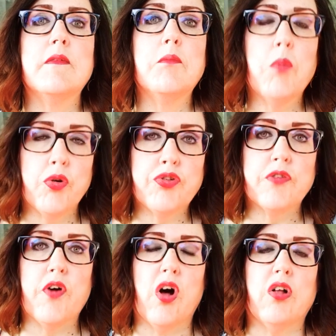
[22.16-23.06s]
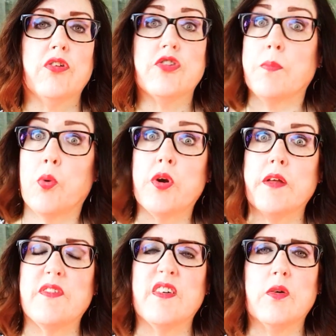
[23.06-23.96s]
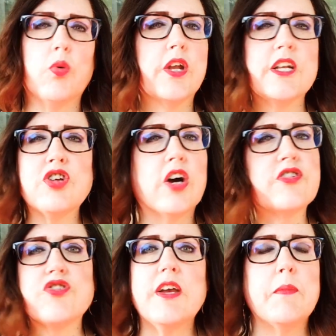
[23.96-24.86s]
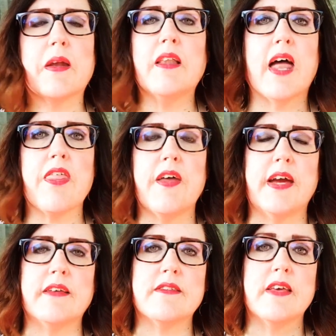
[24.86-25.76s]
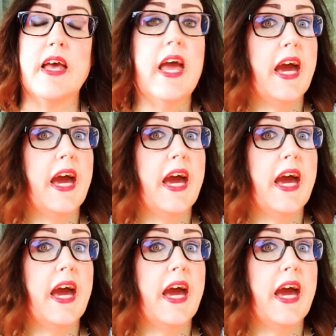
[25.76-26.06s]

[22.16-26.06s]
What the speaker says: most of all, supportive. We're going to talk straight about a lot of things.